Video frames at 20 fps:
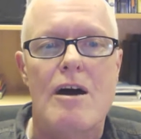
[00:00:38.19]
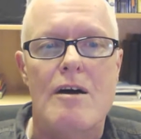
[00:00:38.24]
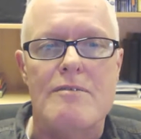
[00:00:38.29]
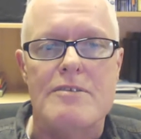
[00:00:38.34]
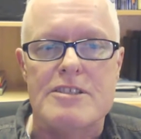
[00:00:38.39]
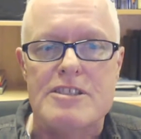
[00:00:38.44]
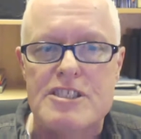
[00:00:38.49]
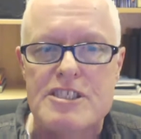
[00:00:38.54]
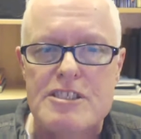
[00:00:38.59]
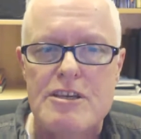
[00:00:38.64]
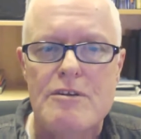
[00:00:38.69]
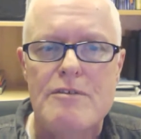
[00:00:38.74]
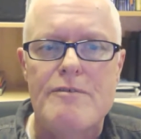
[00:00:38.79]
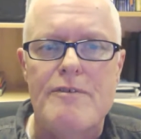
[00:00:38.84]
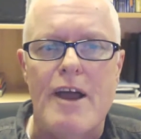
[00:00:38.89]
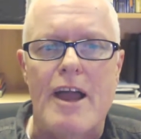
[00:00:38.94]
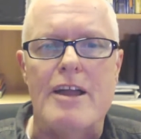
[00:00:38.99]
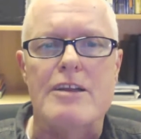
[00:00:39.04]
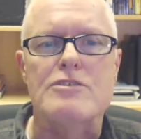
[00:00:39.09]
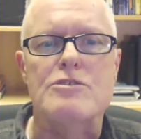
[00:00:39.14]
of a
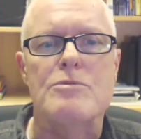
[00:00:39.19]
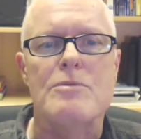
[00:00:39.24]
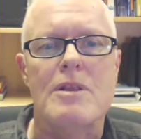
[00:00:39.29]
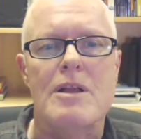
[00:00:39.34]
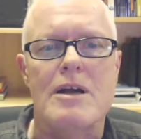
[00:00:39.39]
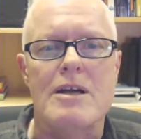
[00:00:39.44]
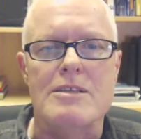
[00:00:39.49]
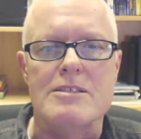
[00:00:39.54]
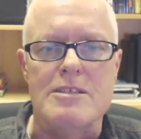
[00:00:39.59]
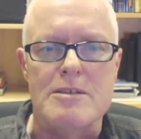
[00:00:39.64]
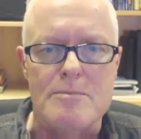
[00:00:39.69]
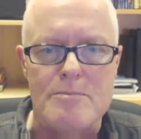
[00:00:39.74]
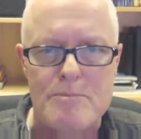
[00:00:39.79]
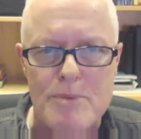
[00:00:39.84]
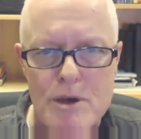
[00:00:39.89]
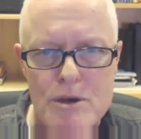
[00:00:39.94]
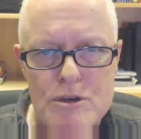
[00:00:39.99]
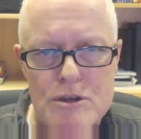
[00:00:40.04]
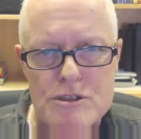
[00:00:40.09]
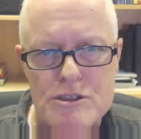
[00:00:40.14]
self-actualizing
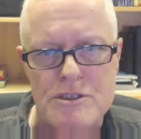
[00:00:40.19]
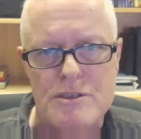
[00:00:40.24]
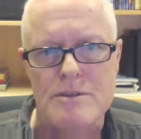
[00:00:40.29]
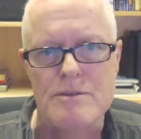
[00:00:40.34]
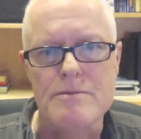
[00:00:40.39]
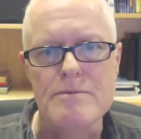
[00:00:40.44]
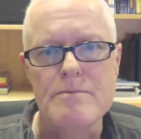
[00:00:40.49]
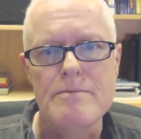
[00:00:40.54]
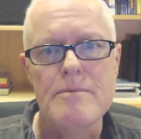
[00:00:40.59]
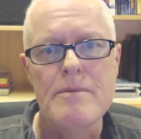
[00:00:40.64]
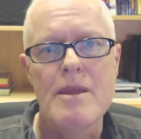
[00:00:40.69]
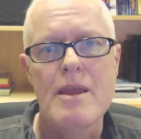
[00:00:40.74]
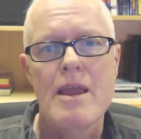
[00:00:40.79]
person